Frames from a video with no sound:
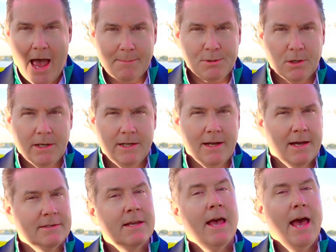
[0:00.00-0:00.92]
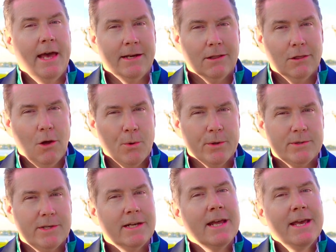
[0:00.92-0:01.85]
Absolutely does, and it
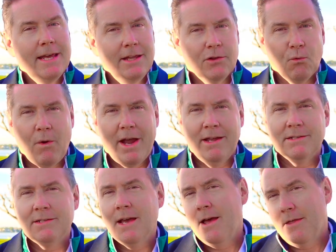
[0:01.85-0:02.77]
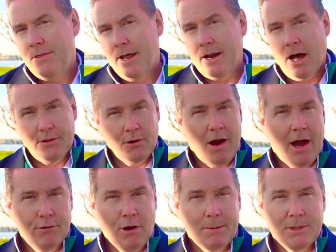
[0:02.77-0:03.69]
lowers it in the range that other
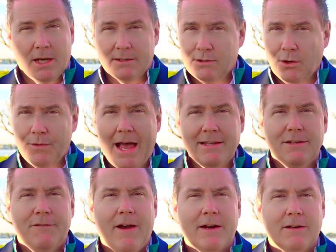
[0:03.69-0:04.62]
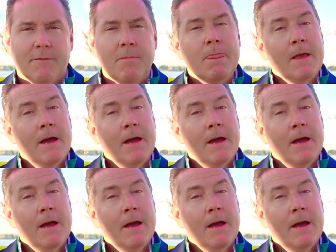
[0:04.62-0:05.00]
eye drops does. So that's effective.